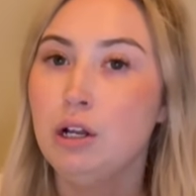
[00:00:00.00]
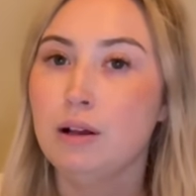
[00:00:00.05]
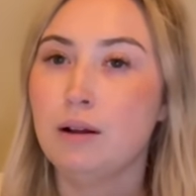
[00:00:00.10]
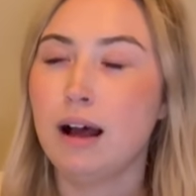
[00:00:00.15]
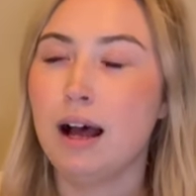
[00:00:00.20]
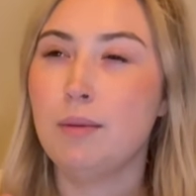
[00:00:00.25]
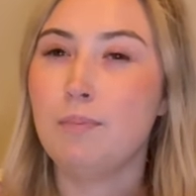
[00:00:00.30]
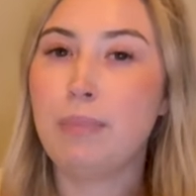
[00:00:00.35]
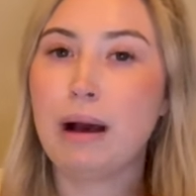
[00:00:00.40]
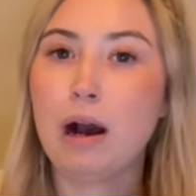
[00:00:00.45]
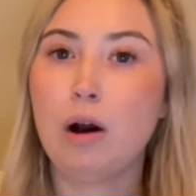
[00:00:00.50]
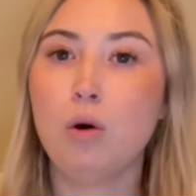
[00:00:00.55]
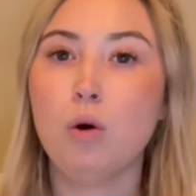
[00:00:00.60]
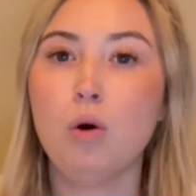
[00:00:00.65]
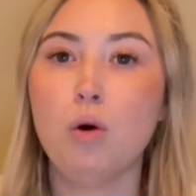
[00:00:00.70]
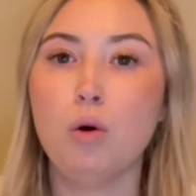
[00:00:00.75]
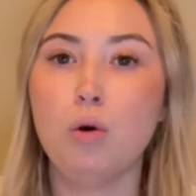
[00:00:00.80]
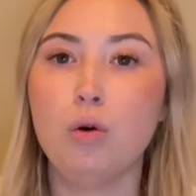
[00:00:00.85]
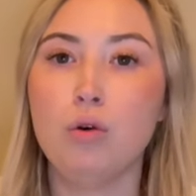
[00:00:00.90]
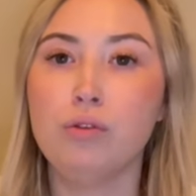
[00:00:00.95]

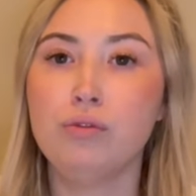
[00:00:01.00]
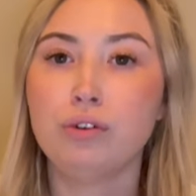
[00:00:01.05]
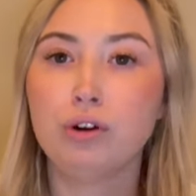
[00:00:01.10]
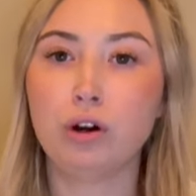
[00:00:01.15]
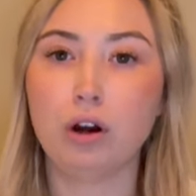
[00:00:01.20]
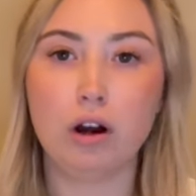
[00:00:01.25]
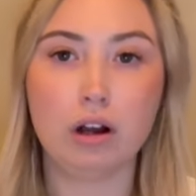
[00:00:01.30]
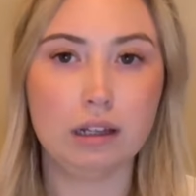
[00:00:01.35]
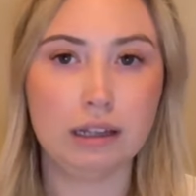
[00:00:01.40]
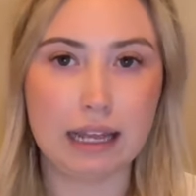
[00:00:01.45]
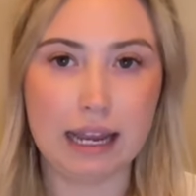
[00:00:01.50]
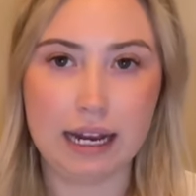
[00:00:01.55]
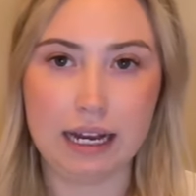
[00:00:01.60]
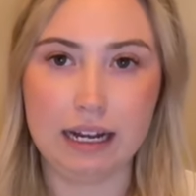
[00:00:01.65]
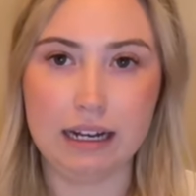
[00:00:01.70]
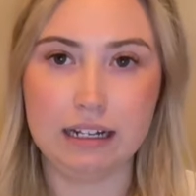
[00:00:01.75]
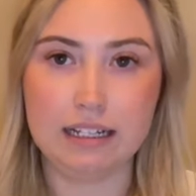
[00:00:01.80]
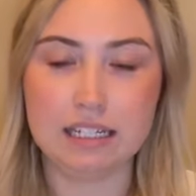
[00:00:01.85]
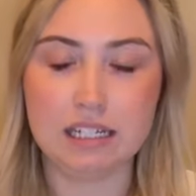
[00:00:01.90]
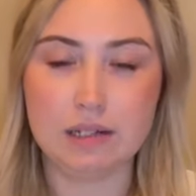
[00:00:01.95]
about overall
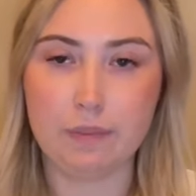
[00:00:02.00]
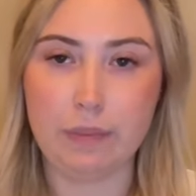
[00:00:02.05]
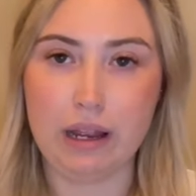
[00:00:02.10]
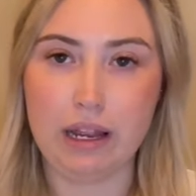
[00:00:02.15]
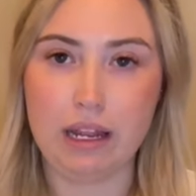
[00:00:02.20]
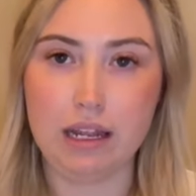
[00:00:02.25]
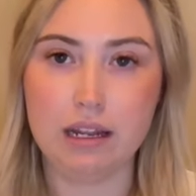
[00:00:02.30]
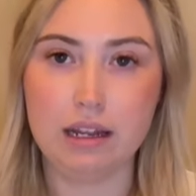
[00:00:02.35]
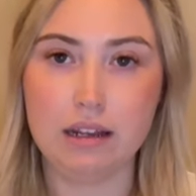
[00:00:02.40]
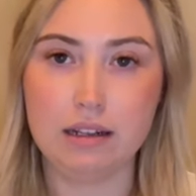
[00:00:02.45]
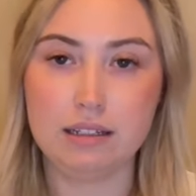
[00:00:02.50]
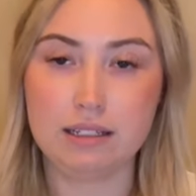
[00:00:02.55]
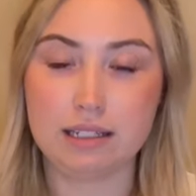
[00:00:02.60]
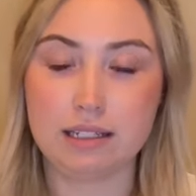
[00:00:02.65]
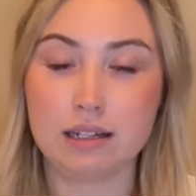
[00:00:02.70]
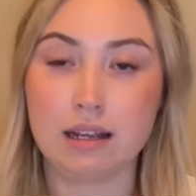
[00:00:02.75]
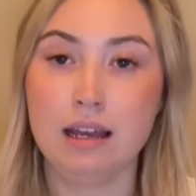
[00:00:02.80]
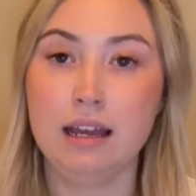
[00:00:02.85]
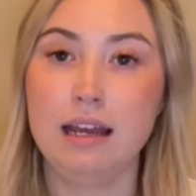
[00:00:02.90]
lighting a space.